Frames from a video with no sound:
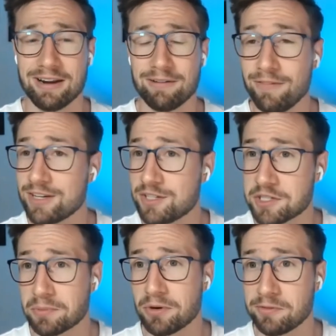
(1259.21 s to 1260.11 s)
and fix
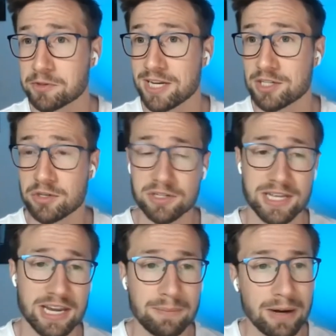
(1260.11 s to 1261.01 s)
disapprovals as soon as they
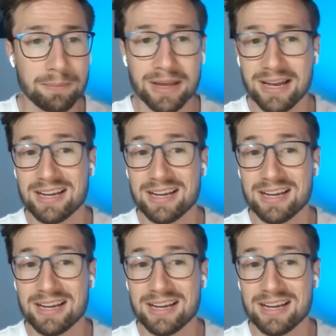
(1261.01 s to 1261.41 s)
come up.